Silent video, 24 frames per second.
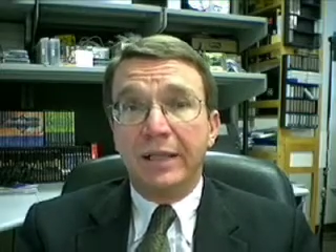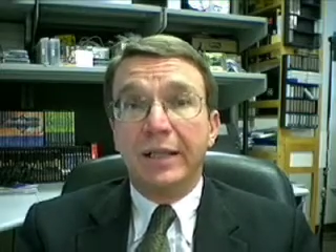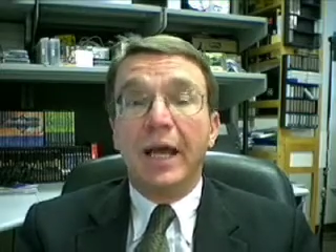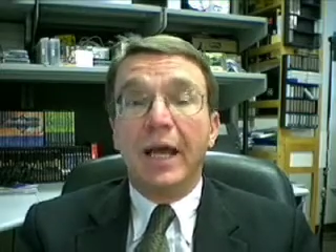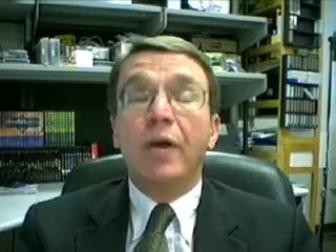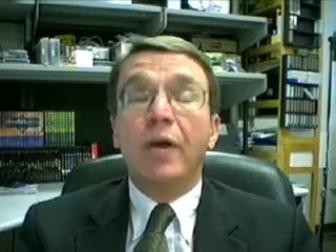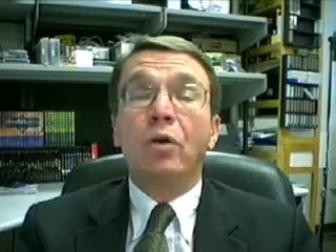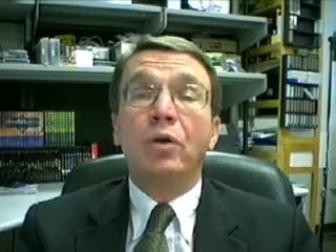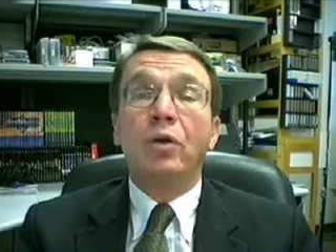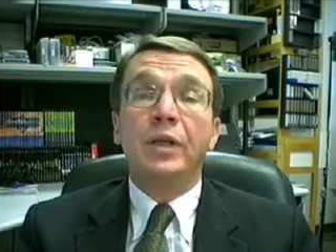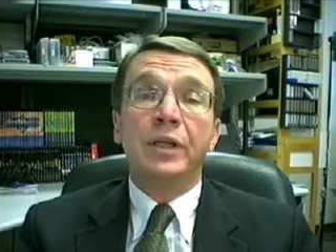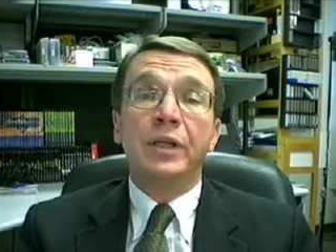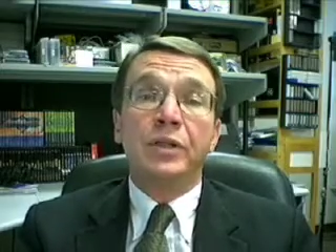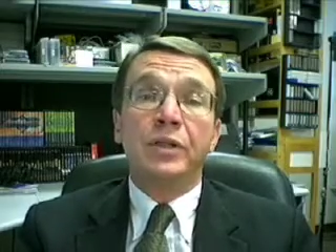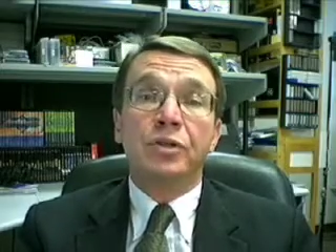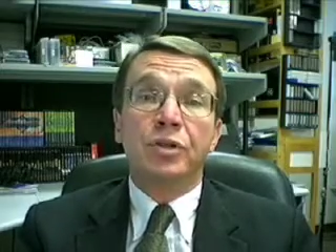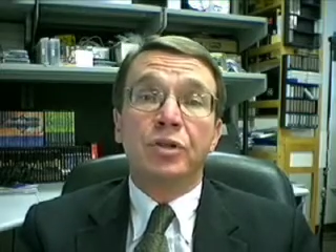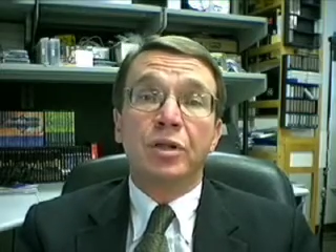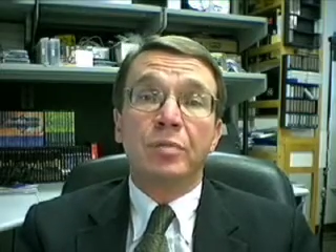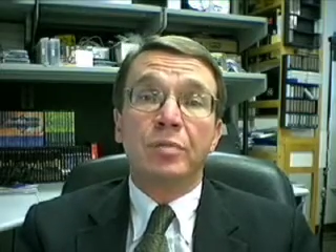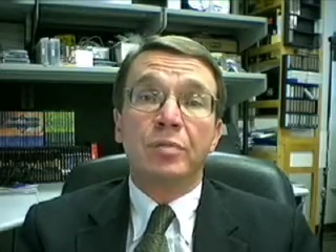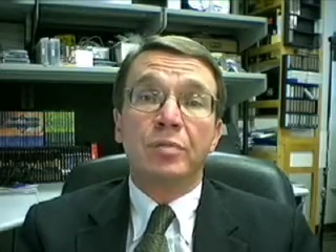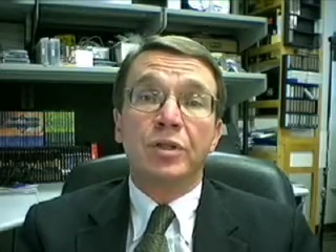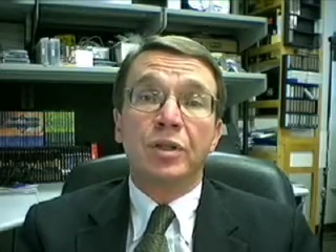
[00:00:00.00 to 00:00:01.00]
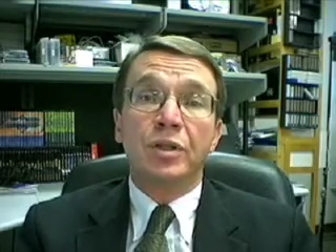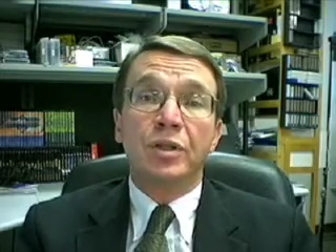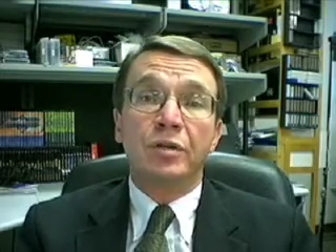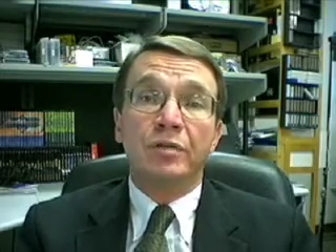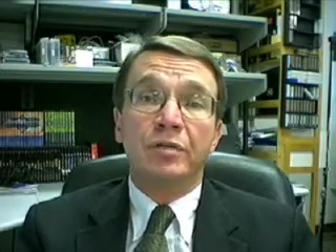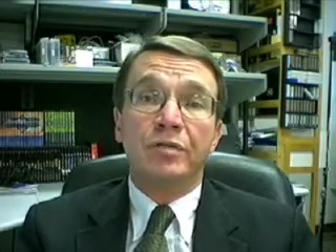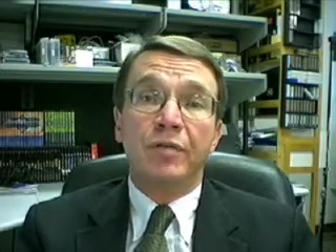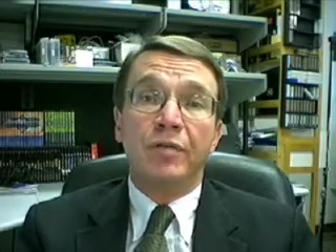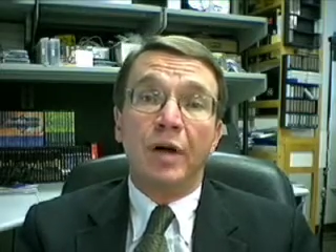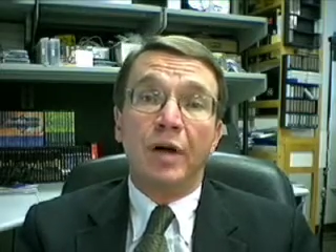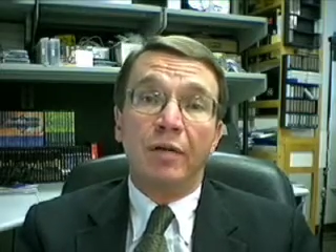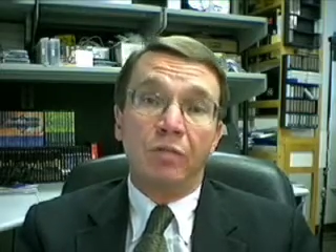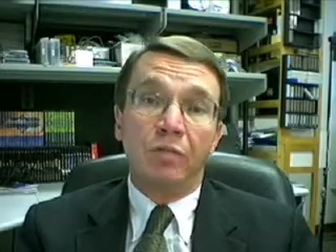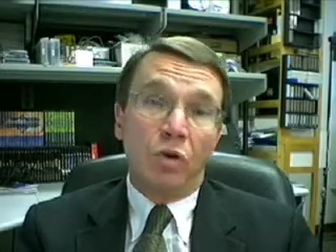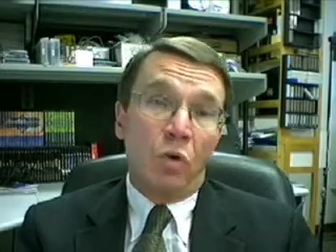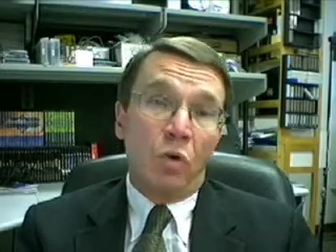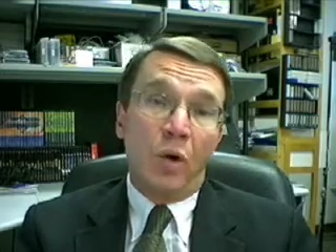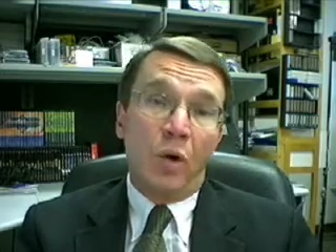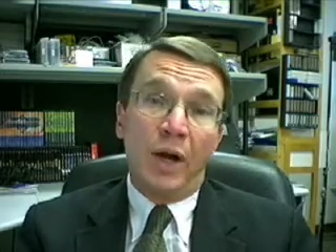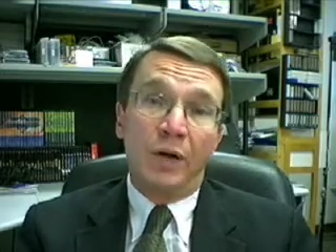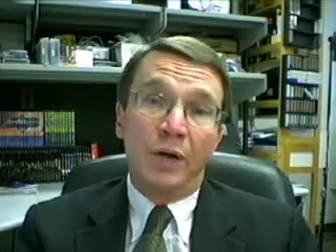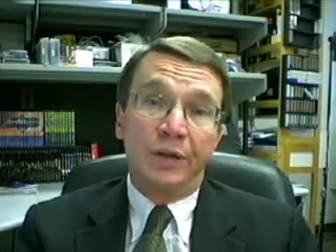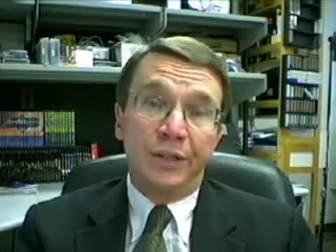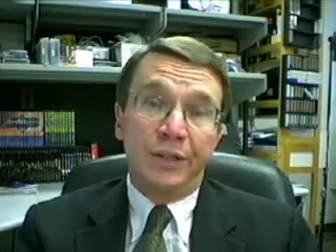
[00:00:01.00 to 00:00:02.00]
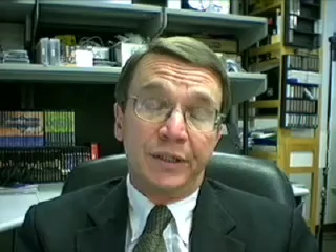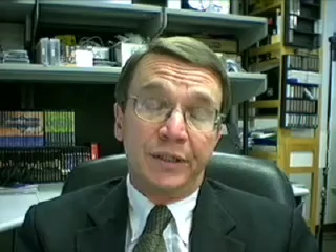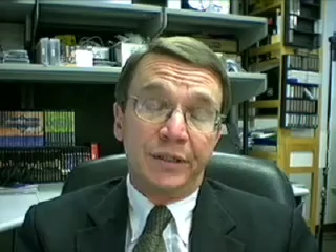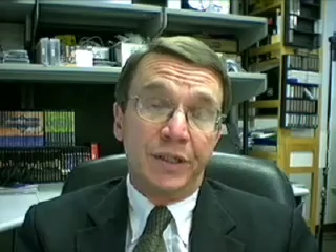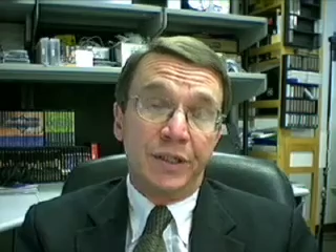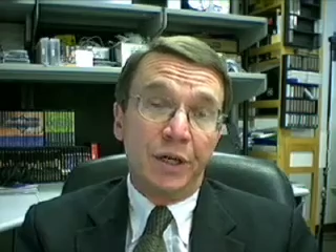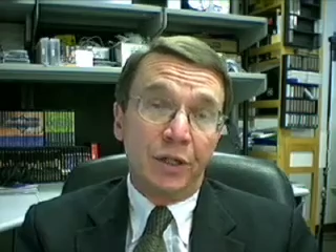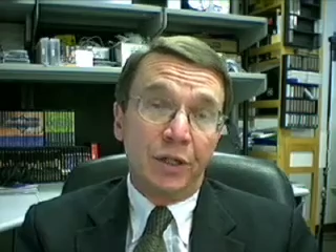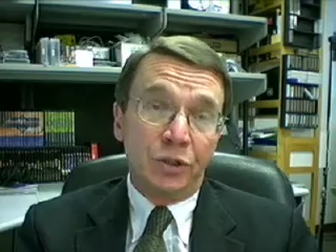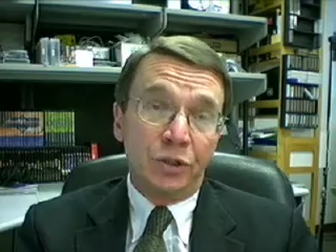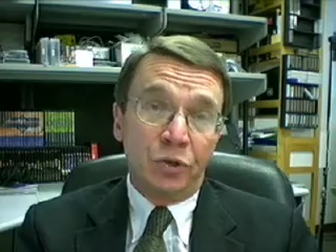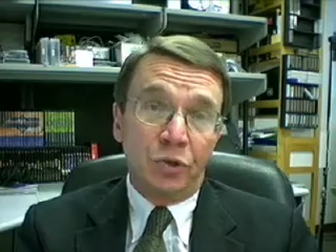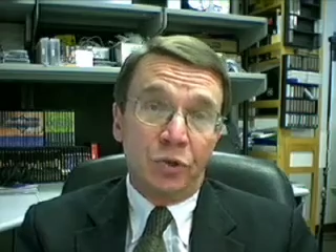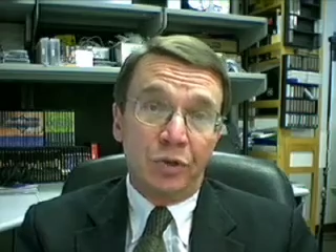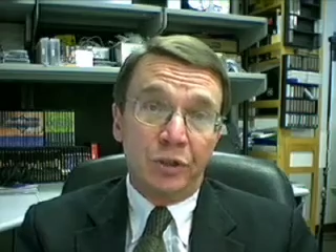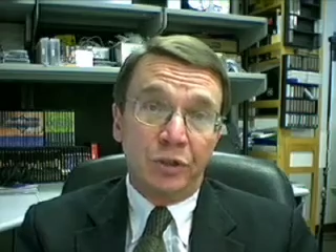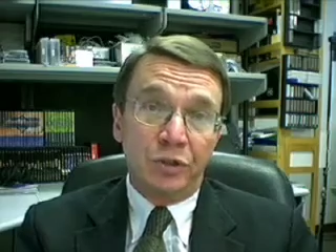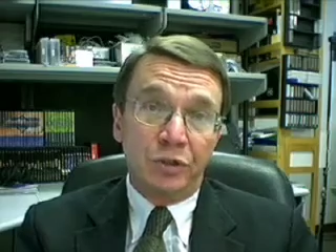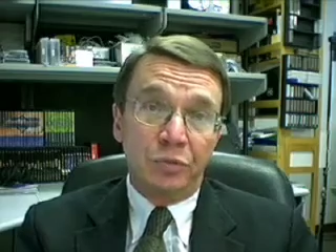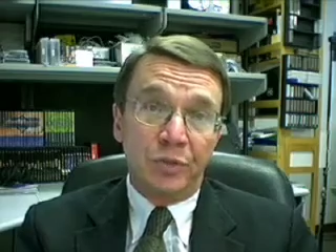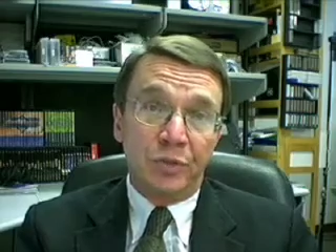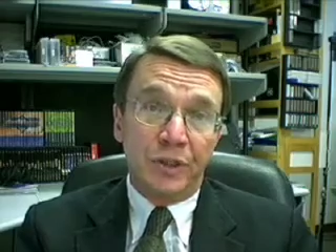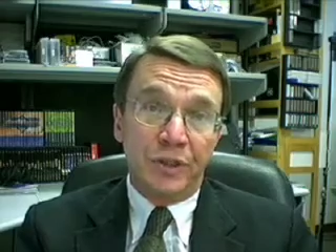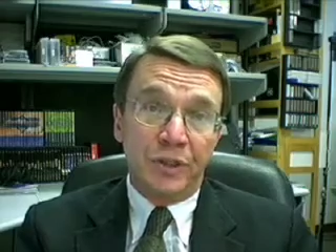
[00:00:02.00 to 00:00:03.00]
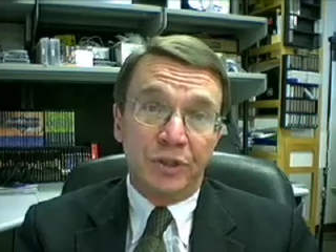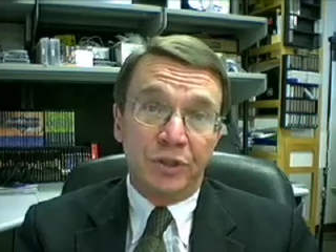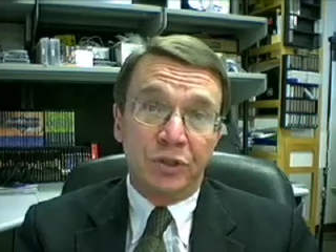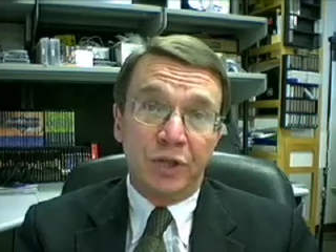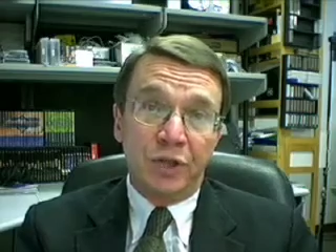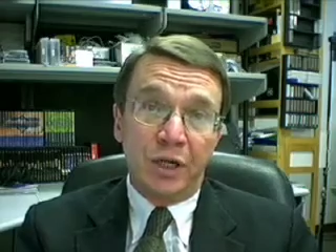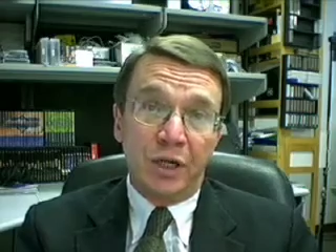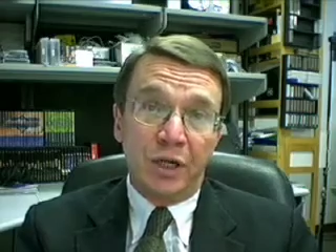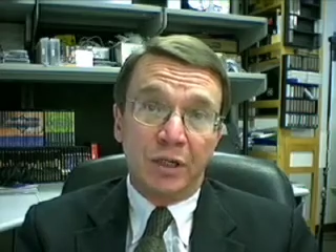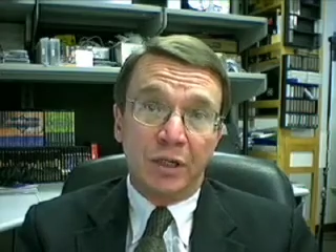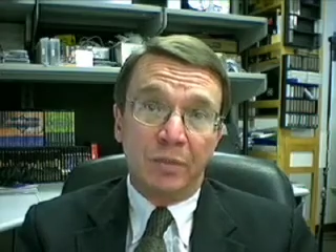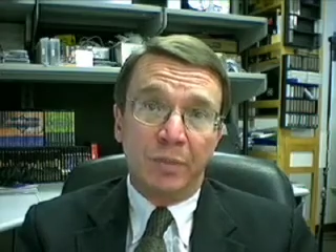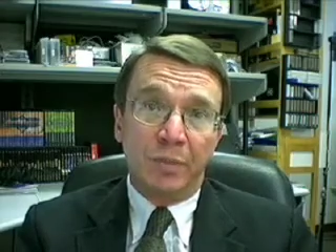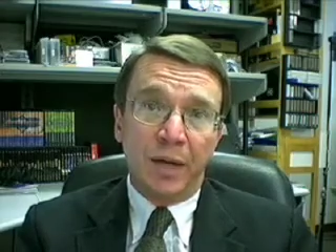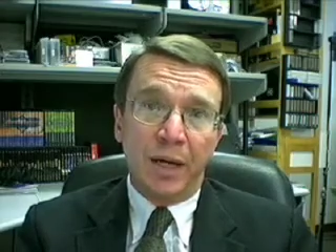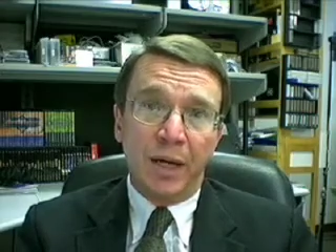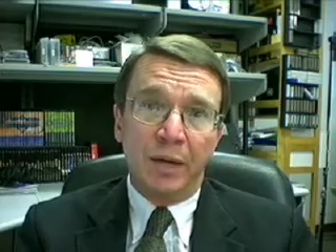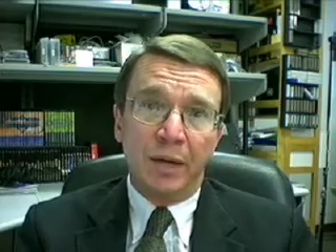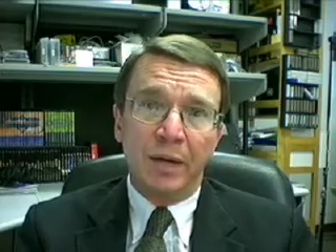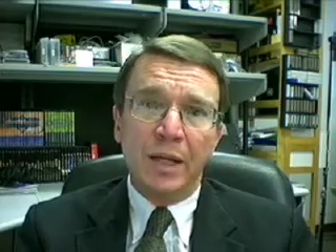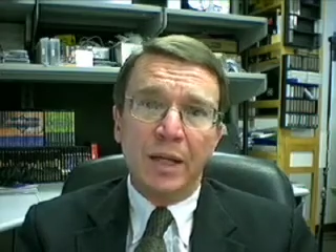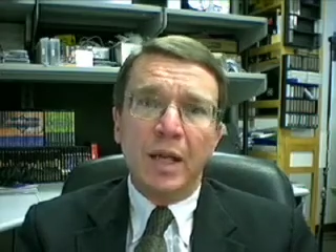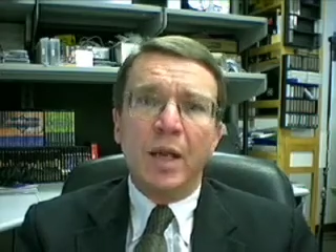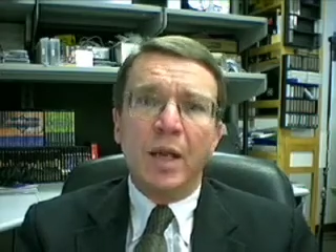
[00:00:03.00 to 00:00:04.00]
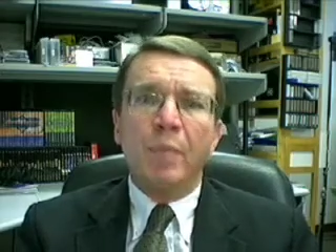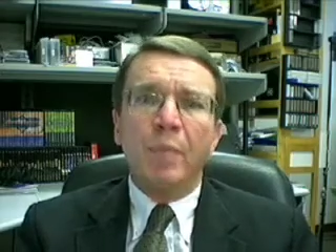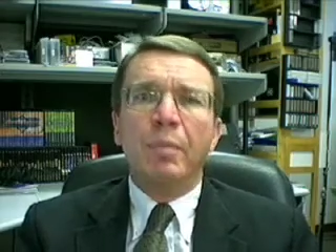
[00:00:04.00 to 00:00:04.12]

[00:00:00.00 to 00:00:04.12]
not only in terms of acquiring the territories we just talked about,